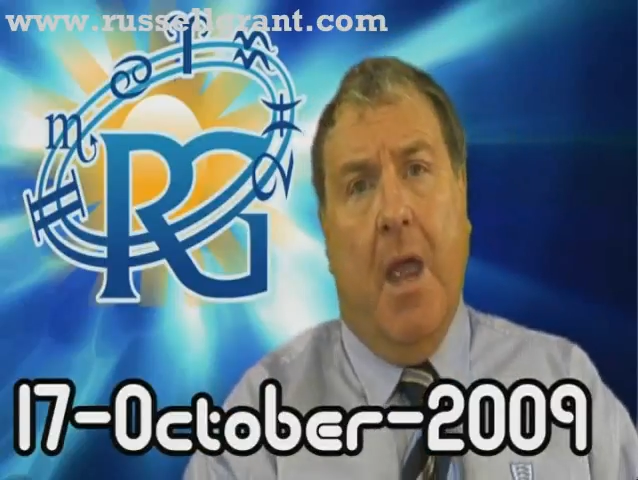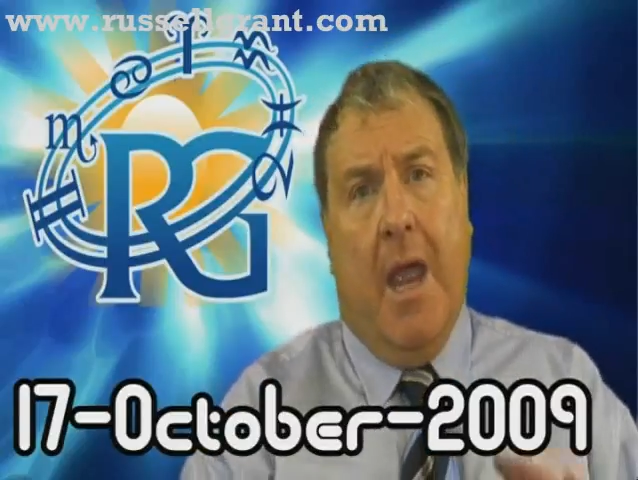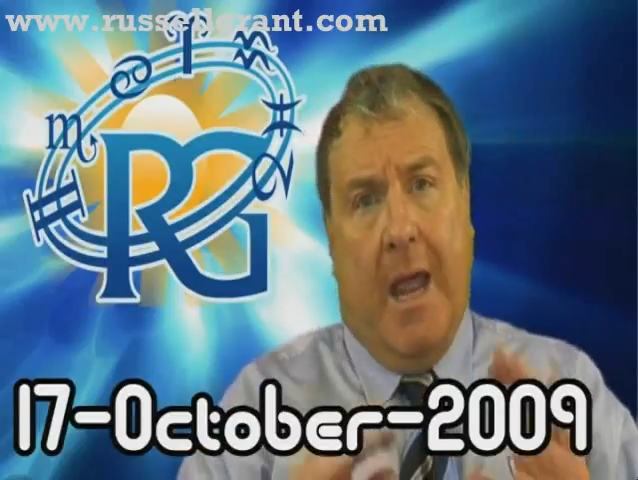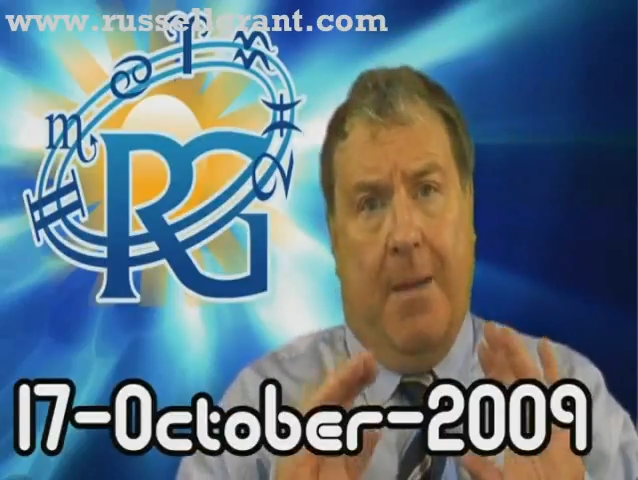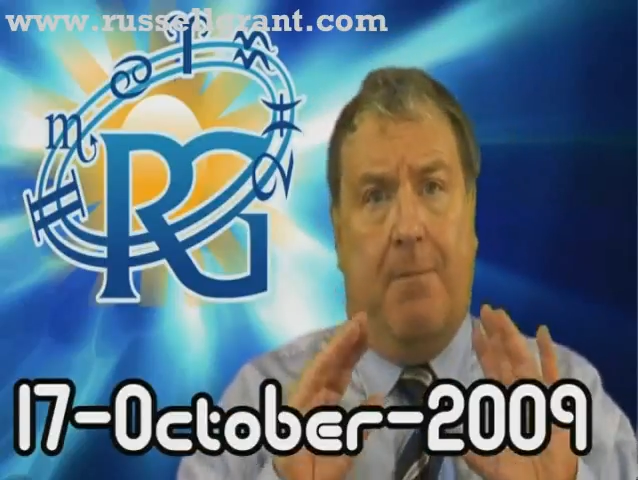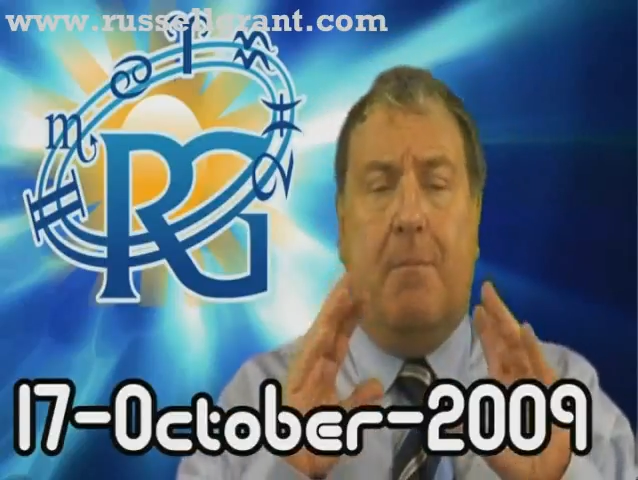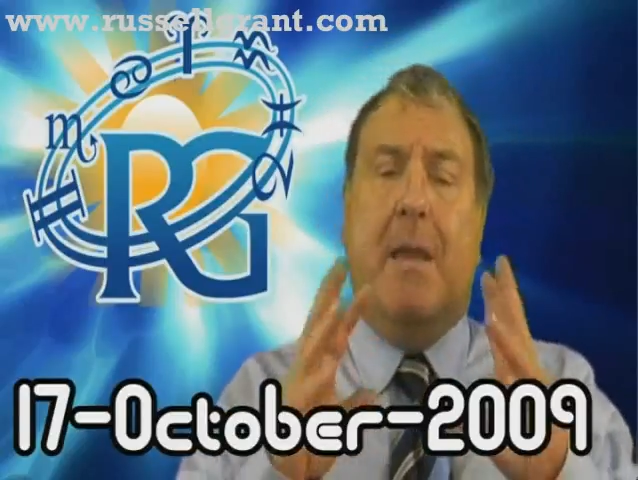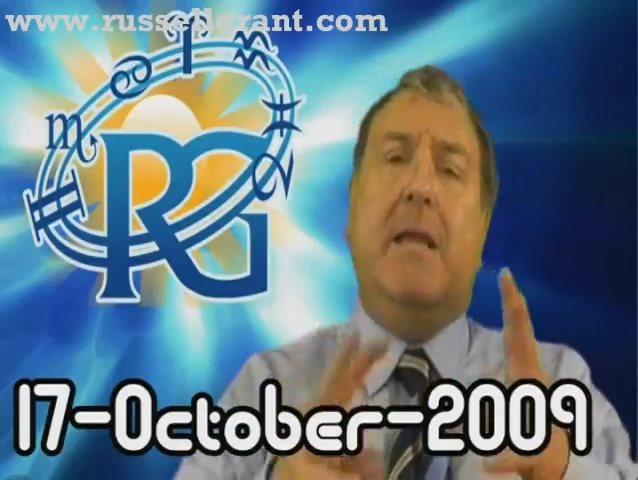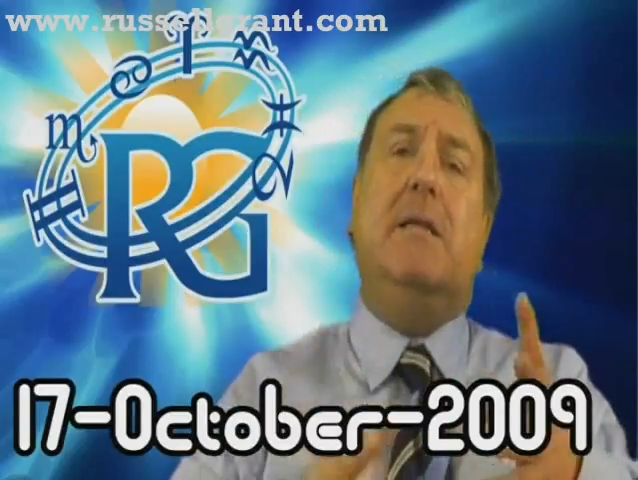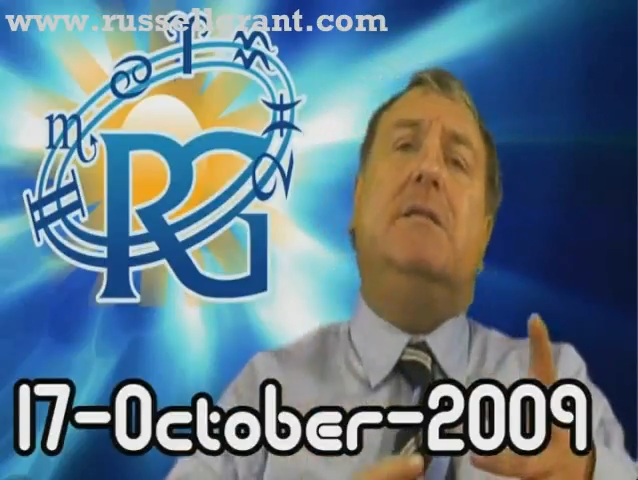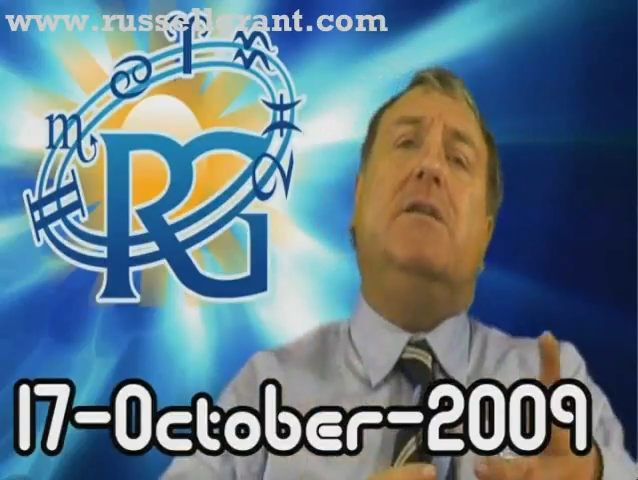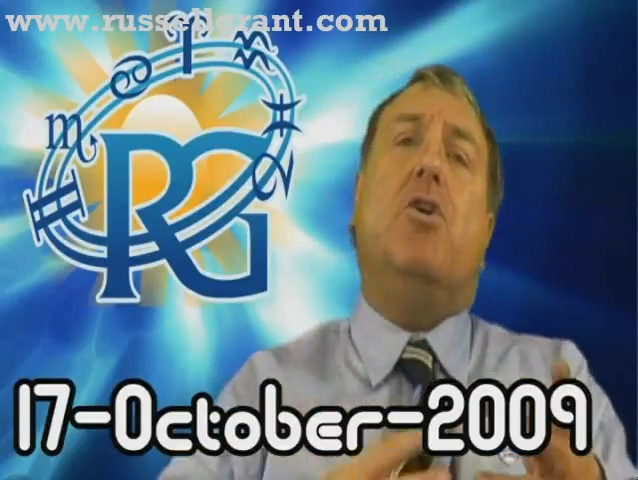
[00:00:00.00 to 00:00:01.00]
It
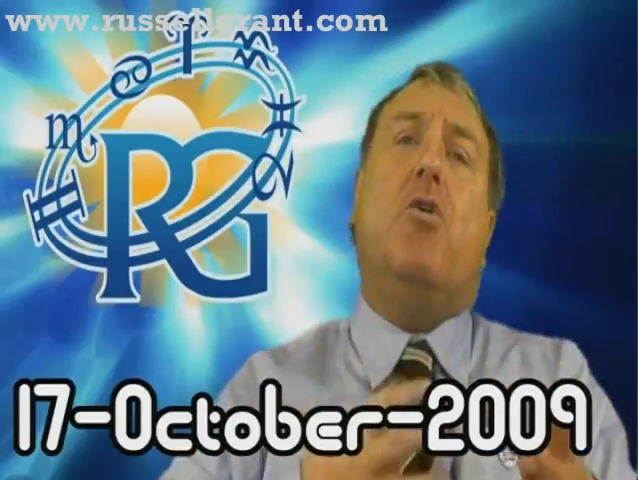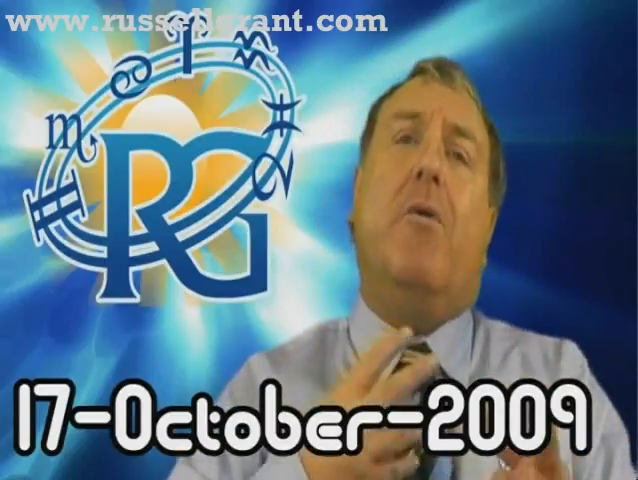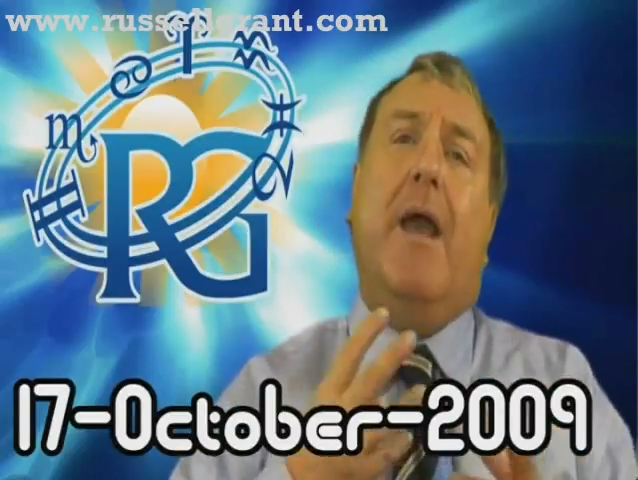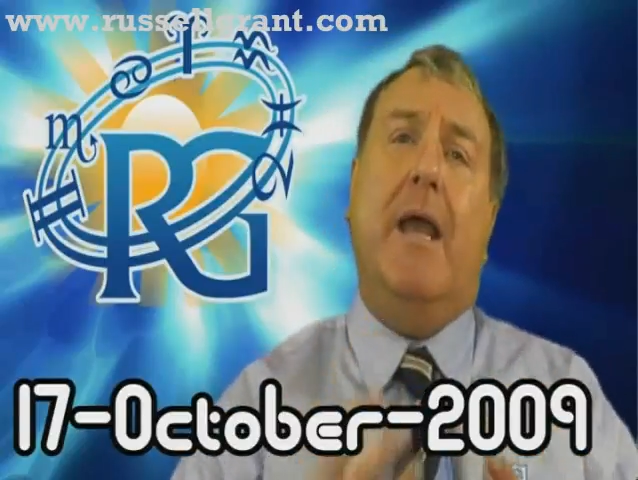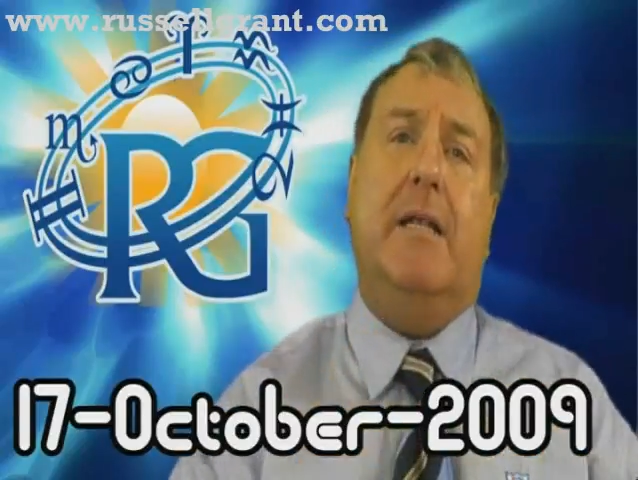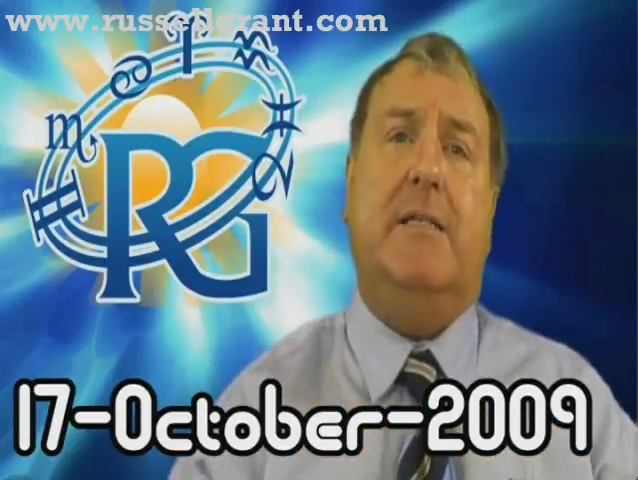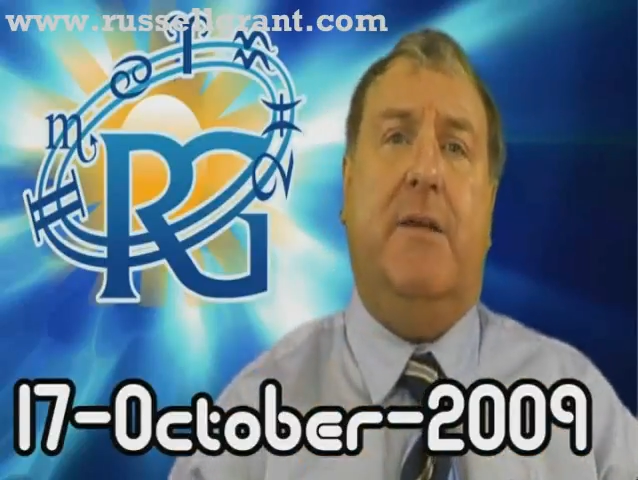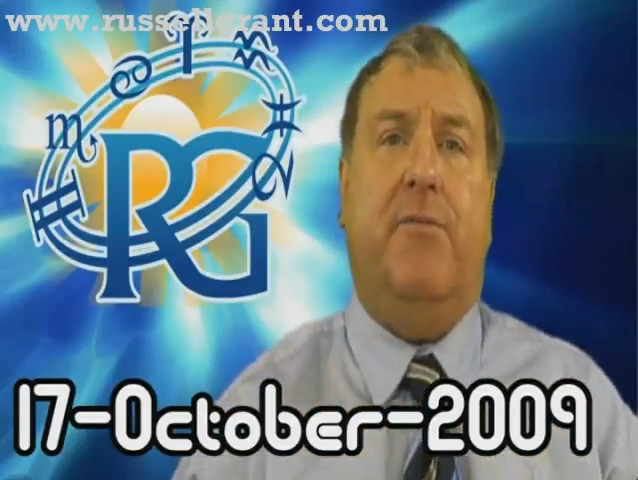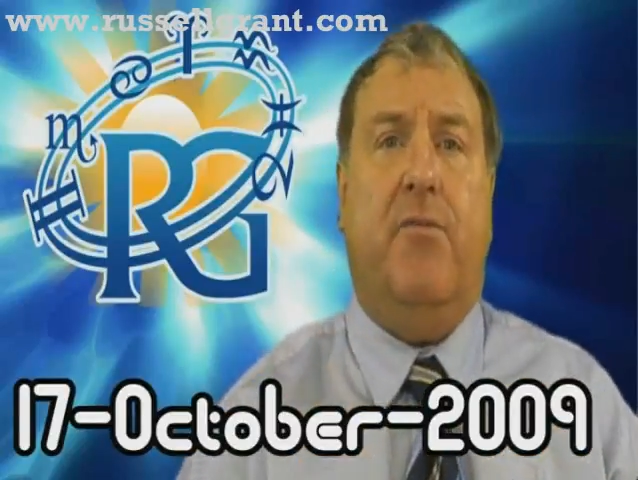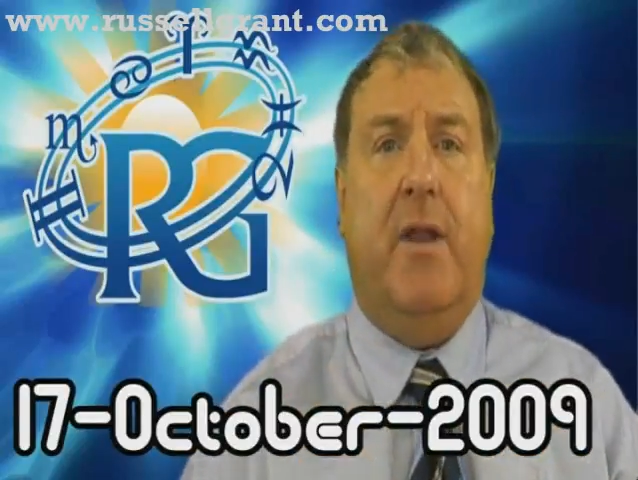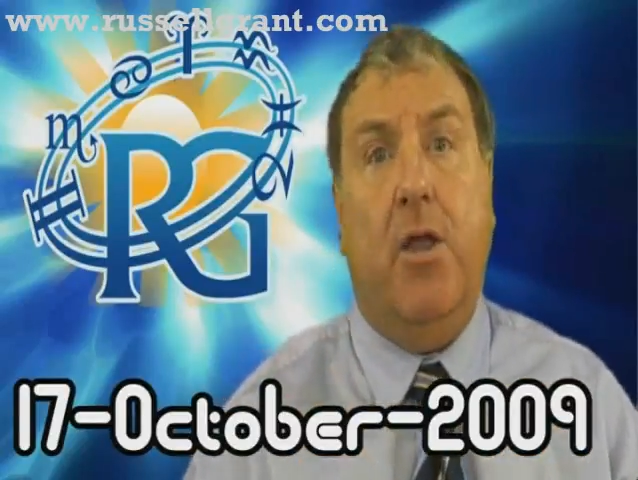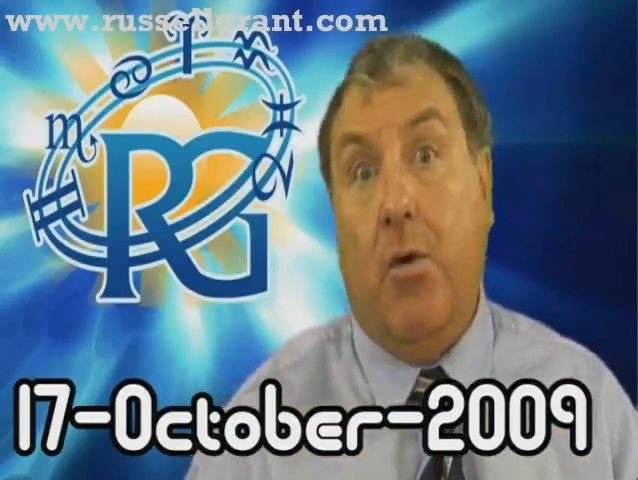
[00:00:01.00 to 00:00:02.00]
means that
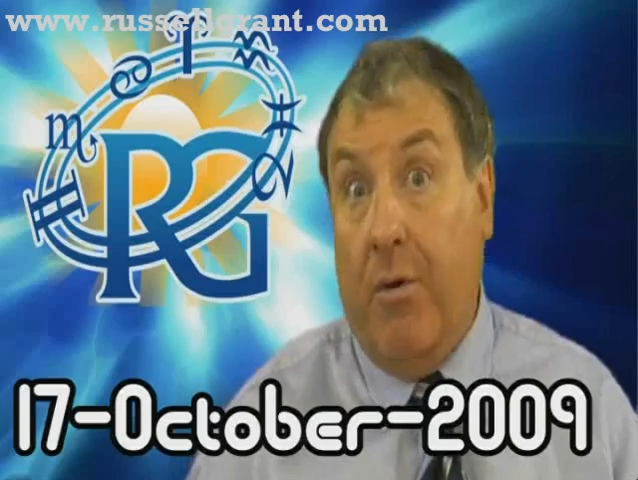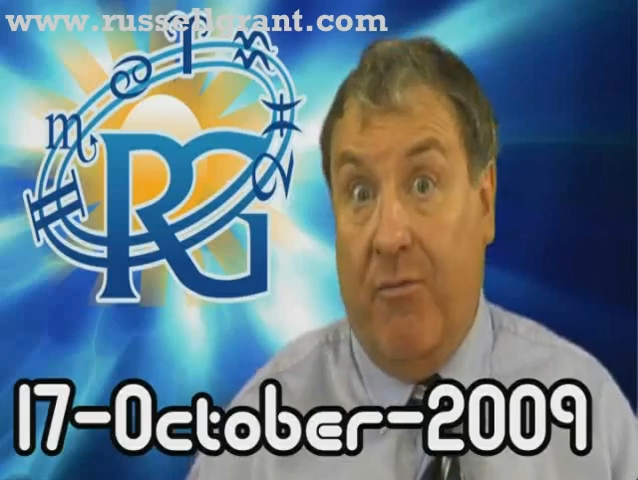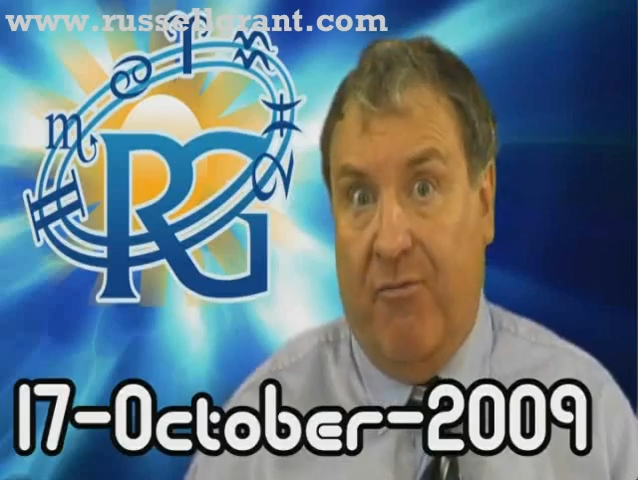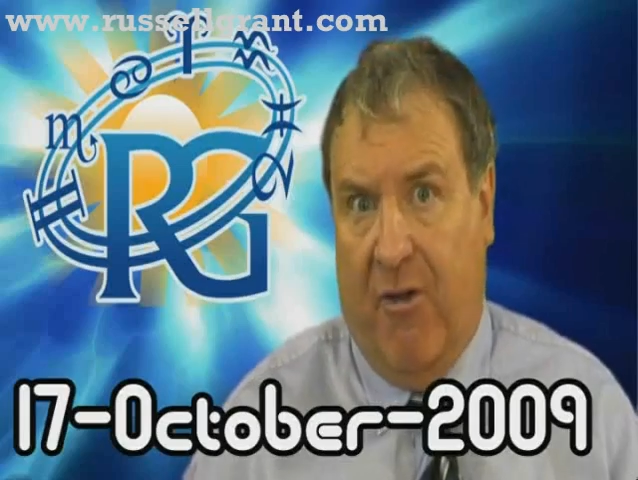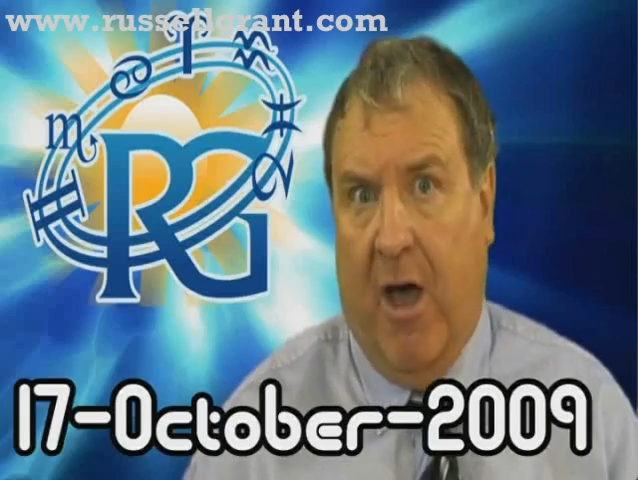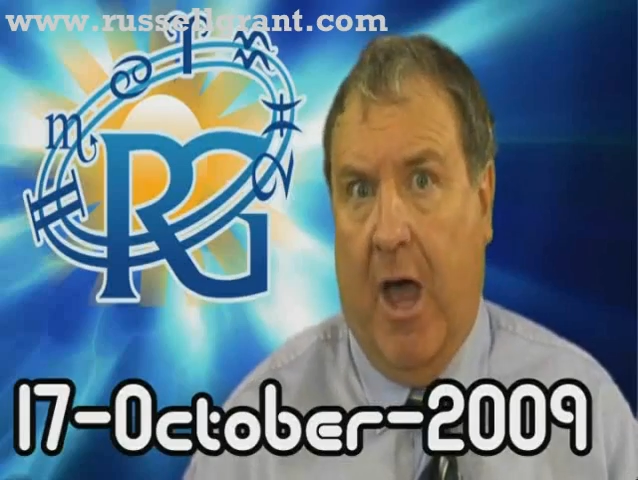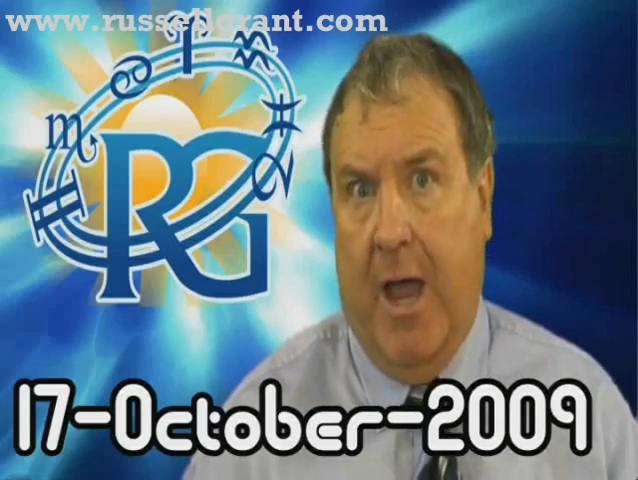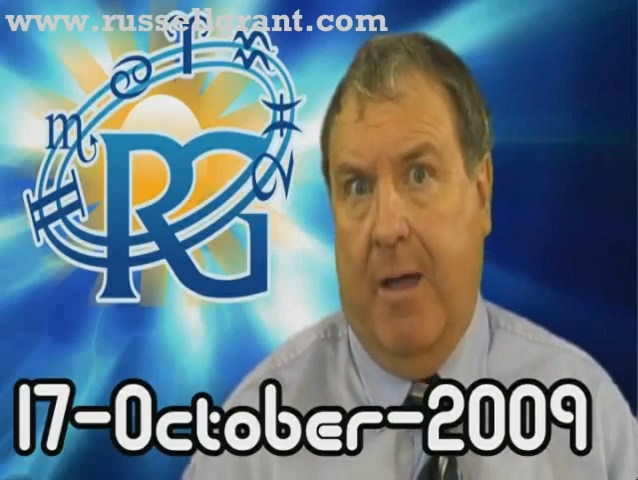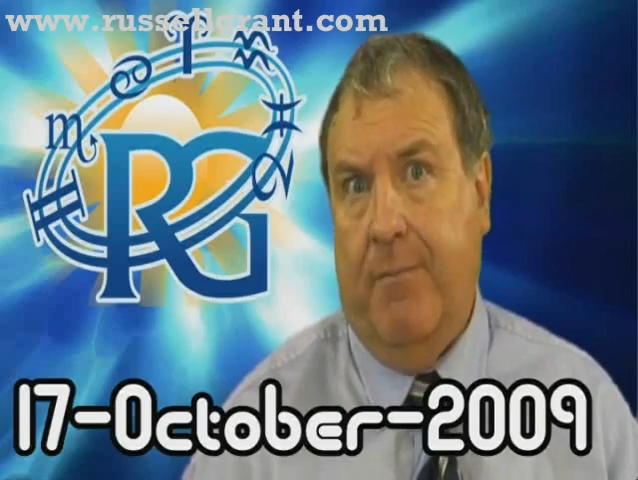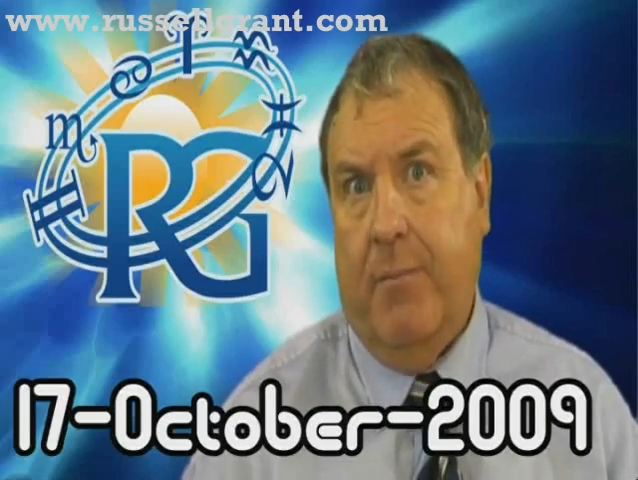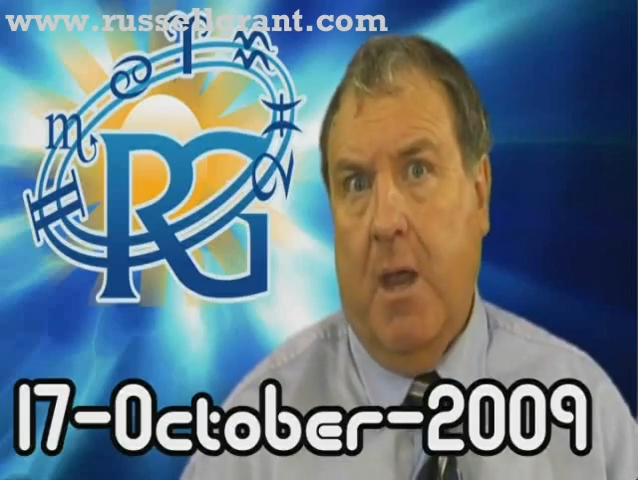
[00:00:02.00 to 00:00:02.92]
creatively you're on fire